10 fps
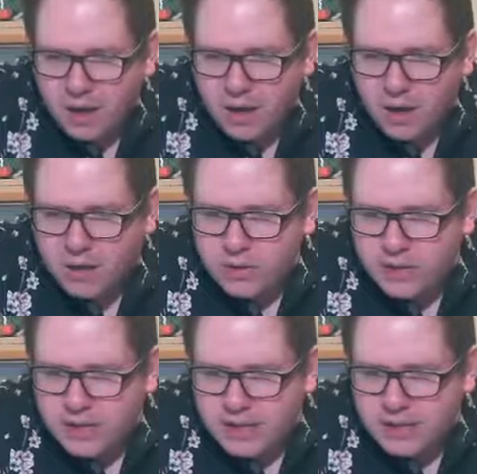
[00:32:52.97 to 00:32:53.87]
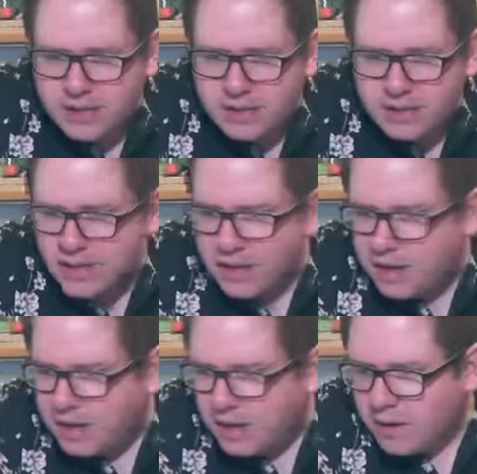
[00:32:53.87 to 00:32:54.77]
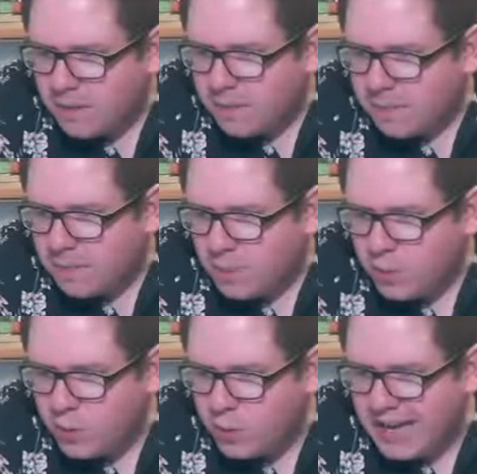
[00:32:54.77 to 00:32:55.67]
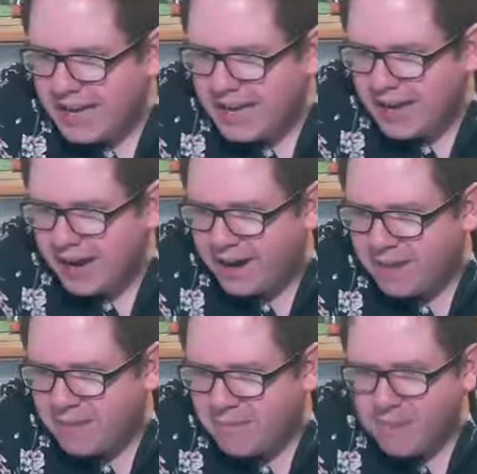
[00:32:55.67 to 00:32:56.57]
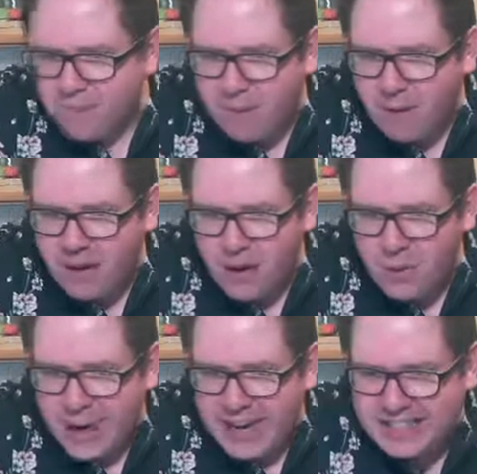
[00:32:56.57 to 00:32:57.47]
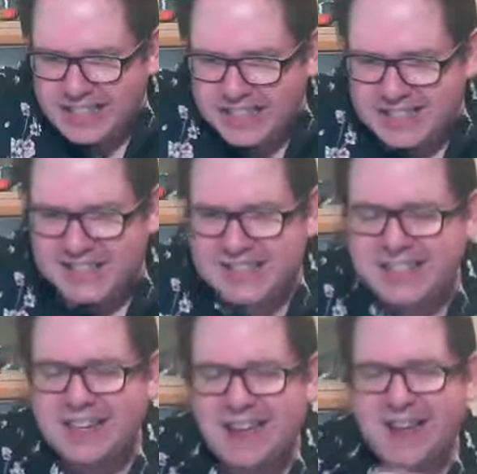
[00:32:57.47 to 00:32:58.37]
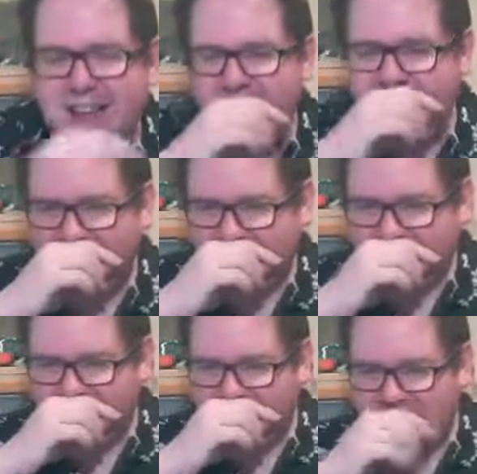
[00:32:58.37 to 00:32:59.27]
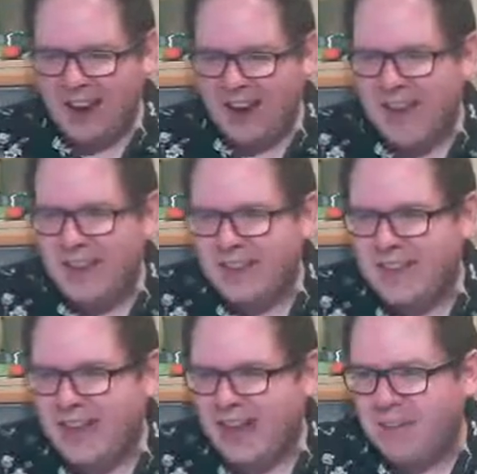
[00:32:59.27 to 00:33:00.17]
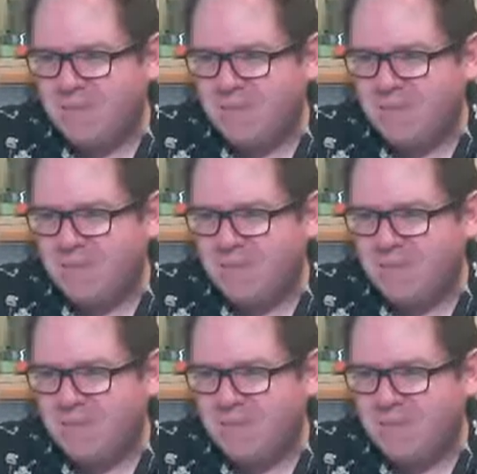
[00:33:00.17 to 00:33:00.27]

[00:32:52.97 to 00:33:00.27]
who's this? You Win Again by Oasis. I like that.